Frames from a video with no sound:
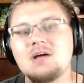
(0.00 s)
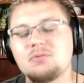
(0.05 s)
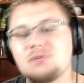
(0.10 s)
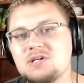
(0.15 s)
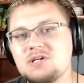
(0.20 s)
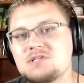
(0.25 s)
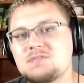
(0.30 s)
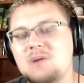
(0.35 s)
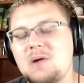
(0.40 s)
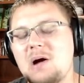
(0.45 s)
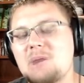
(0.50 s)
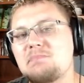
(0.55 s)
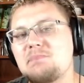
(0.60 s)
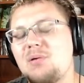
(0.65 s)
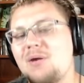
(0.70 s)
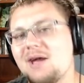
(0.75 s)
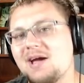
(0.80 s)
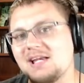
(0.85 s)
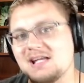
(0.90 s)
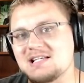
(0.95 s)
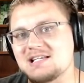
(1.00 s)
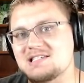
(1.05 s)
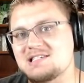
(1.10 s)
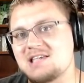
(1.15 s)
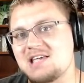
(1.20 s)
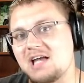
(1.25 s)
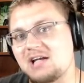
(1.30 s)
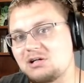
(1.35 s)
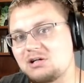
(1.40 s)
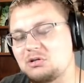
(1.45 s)
respawn point is
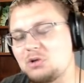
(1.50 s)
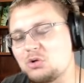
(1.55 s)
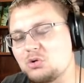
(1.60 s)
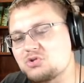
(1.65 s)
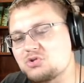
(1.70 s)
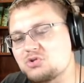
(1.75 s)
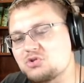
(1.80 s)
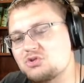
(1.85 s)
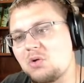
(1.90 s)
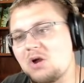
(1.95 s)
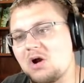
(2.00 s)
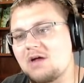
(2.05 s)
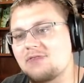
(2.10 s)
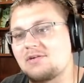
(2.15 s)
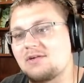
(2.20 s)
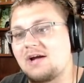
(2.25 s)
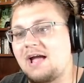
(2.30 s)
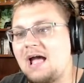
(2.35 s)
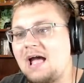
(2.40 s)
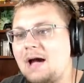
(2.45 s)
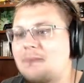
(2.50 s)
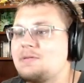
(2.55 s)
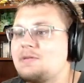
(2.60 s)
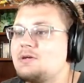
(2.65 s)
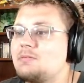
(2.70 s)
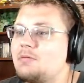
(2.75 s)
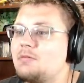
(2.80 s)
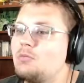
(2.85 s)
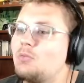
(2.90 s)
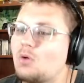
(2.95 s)
set close to wherever I happen
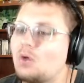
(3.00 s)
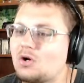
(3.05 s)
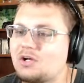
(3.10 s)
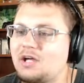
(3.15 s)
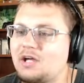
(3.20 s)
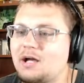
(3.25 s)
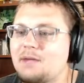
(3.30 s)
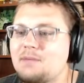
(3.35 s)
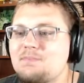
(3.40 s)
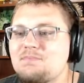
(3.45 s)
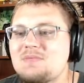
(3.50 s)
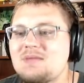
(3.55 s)
to be working.